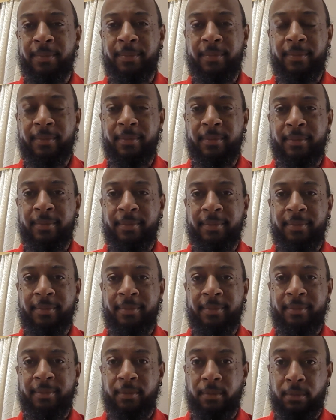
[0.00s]

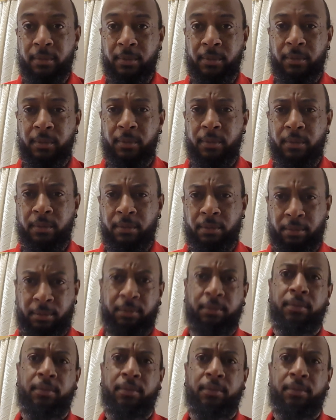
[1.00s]
[no speech]